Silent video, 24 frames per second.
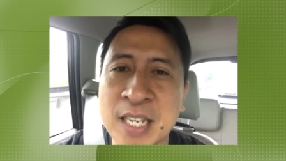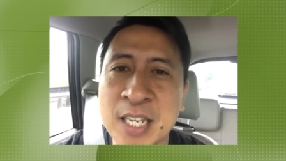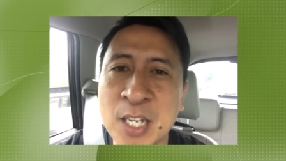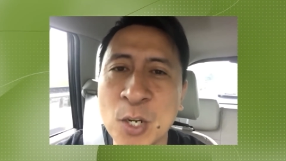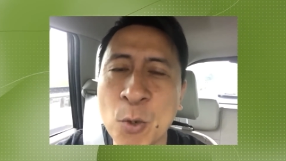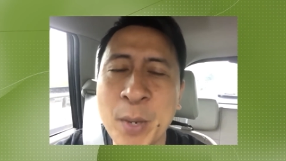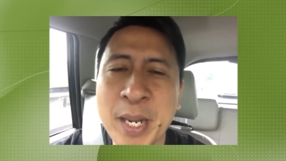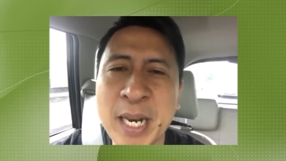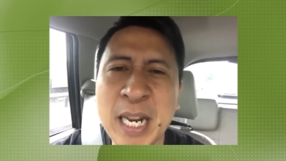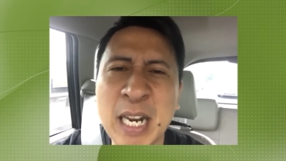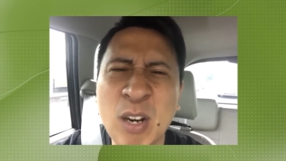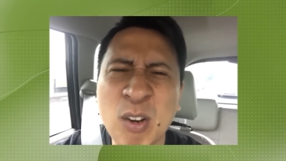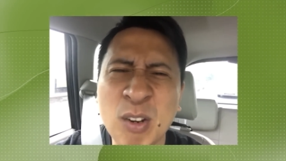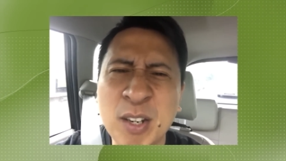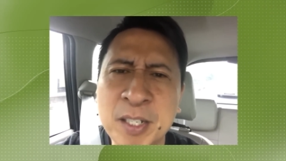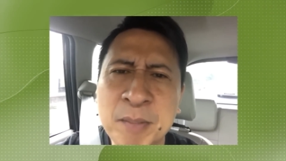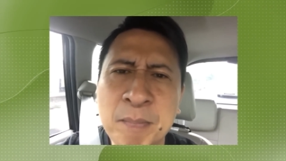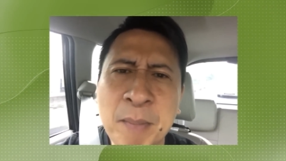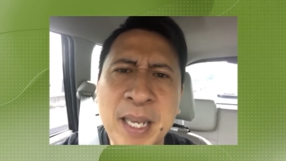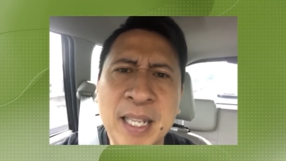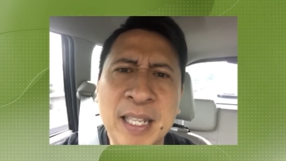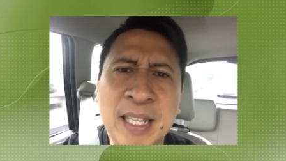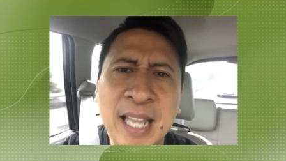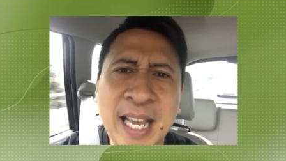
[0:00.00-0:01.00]
You know, when I look
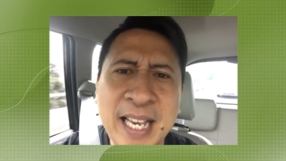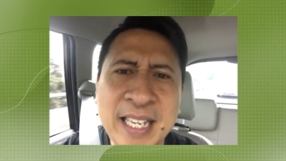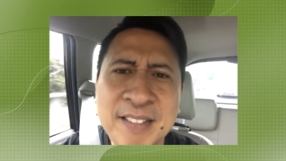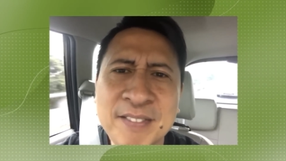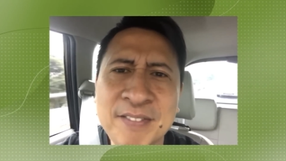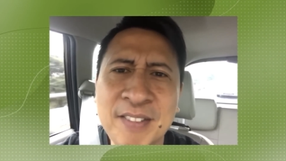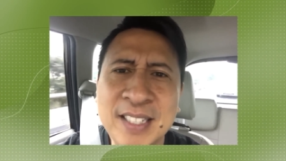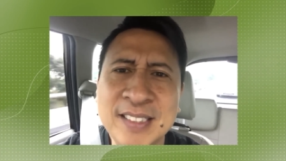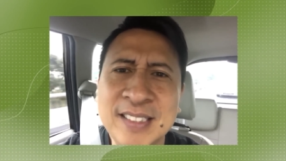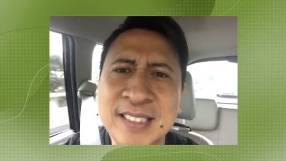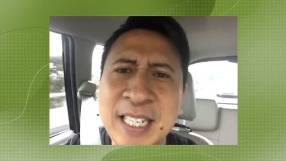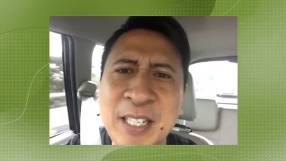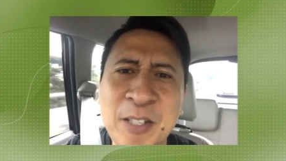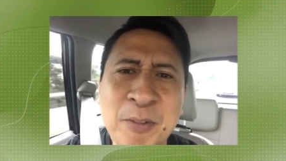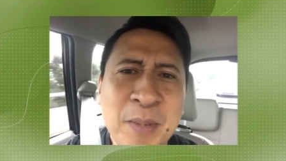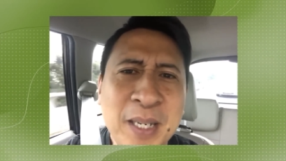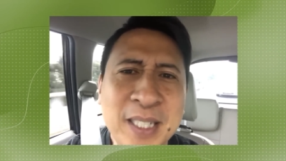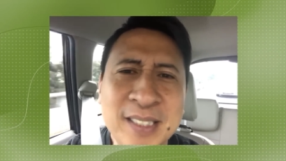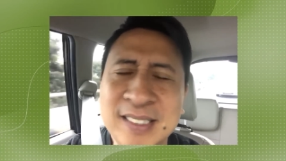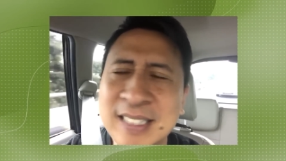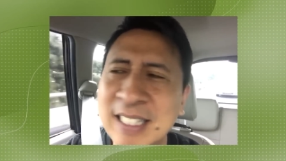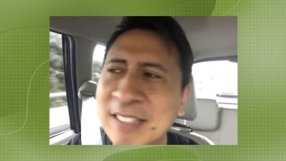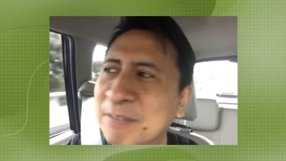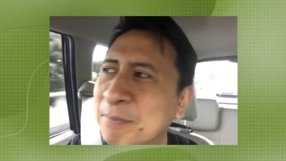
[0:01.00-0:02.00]
at my life, I say to
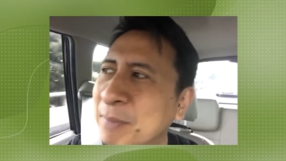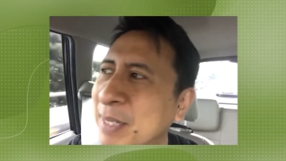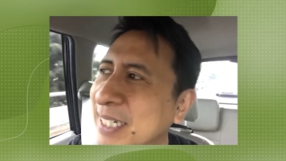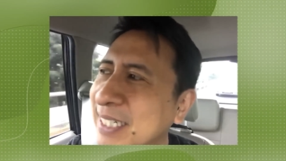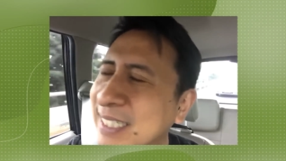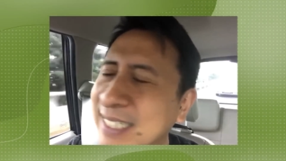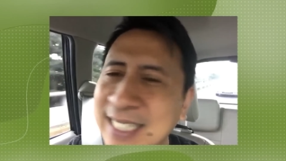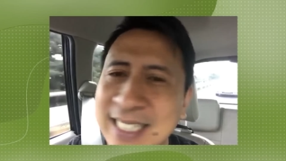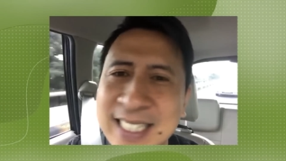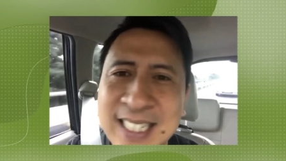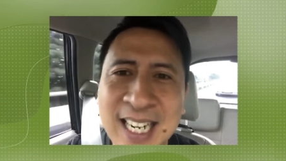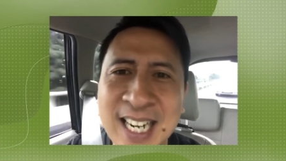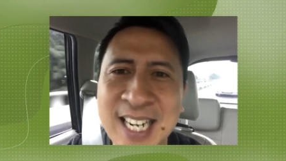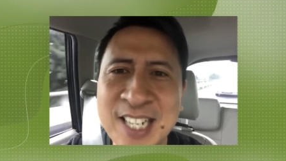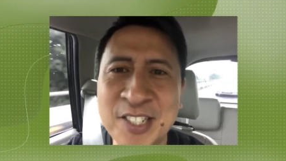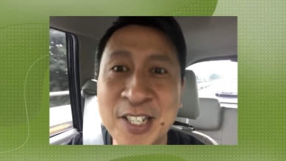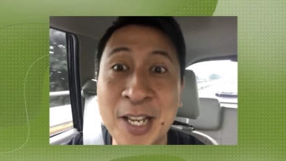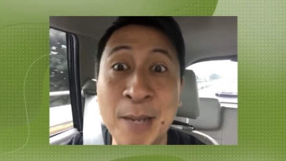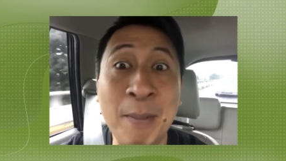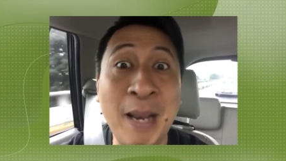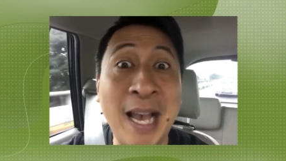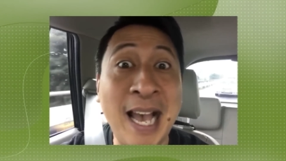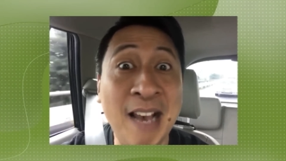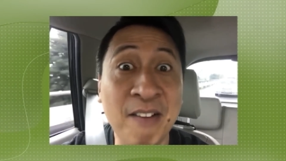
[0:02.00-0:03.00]
myself, my gosh,
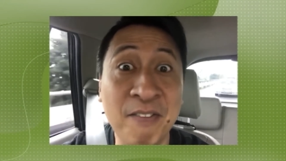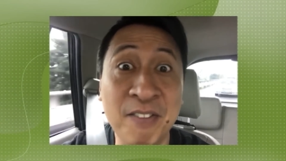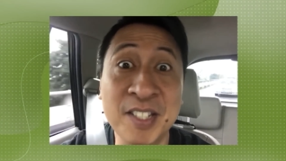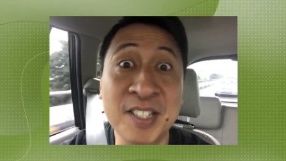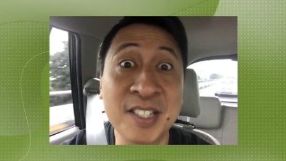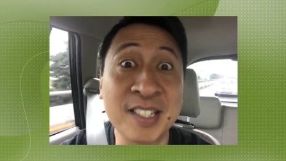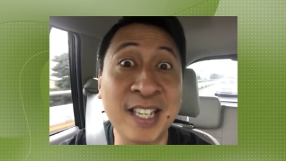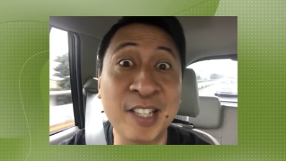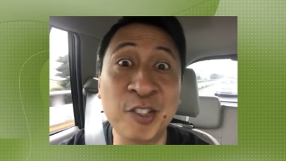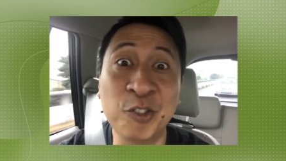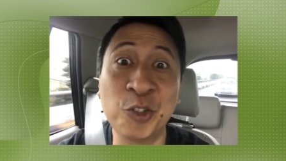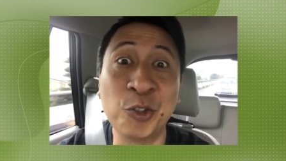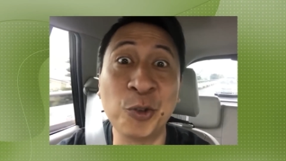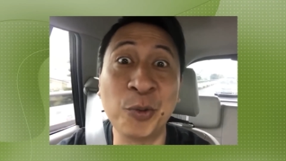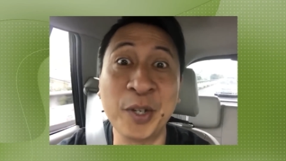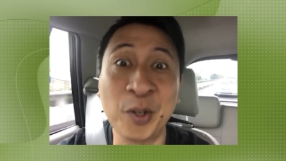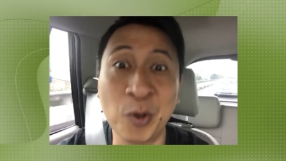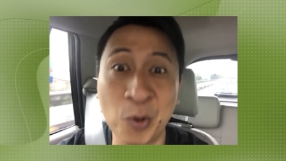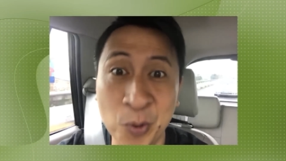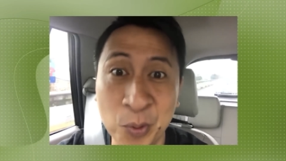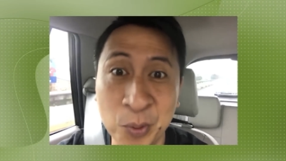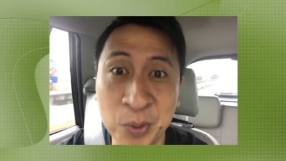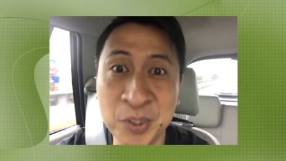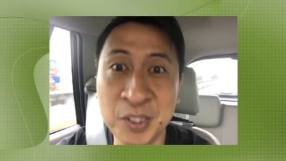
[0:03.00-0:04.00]
I'm half a
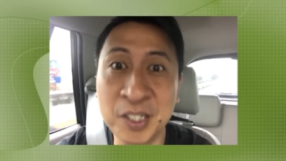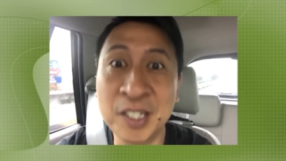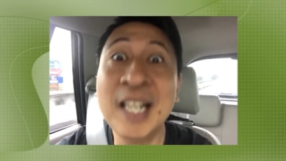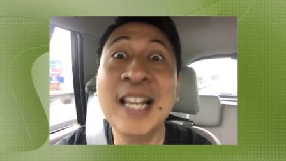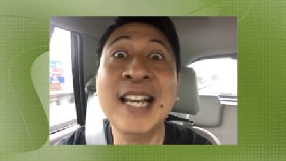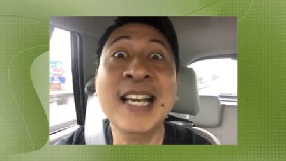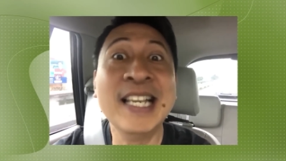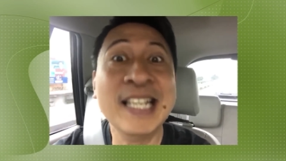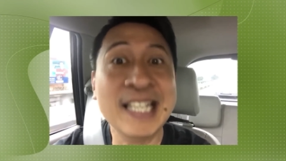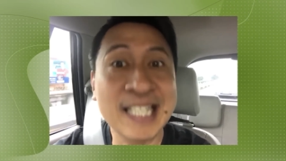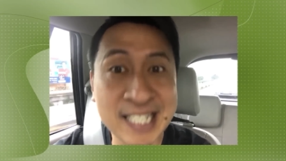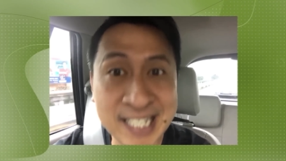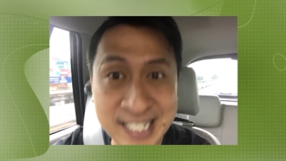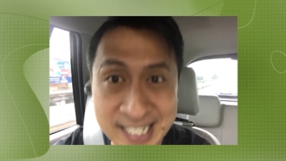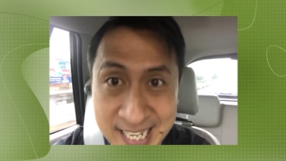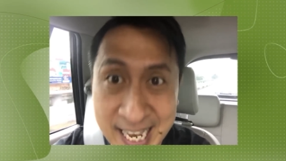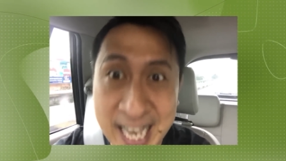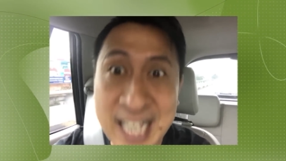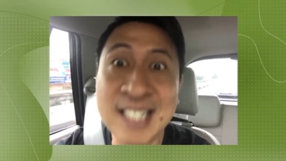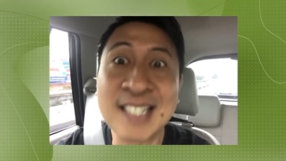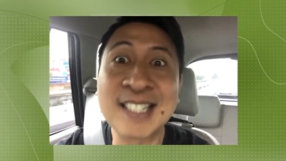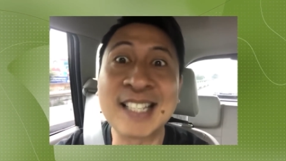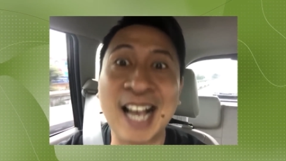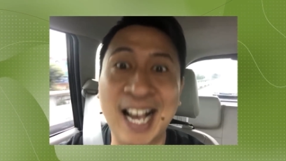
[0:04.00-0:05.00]
century old.
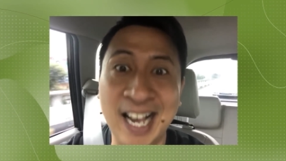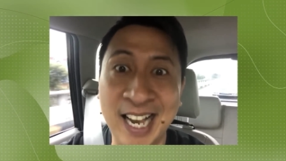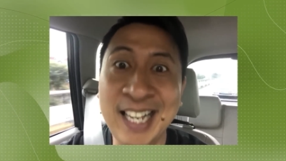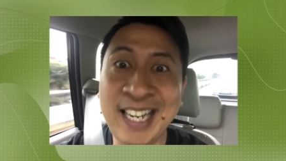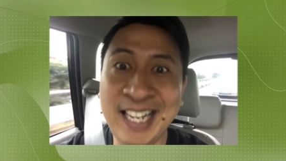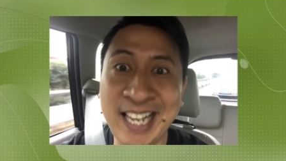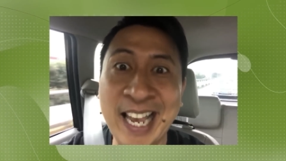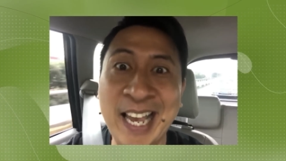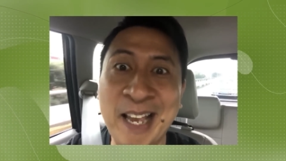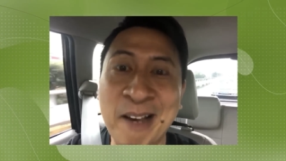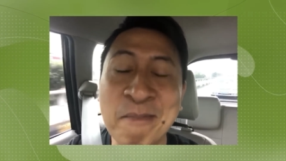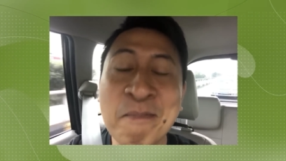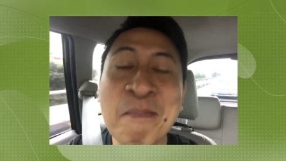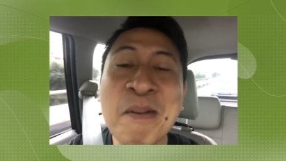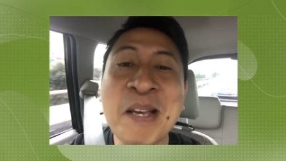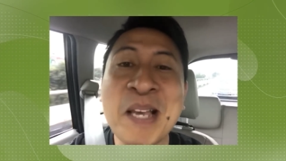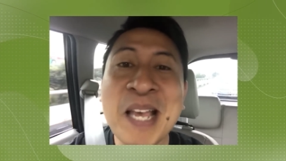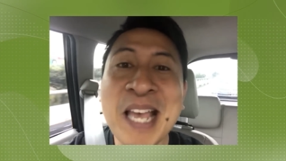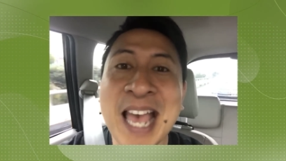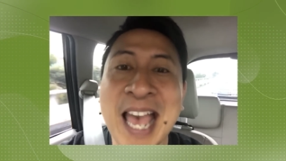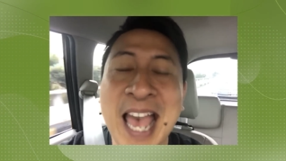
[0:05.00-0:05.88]
Yes, I am.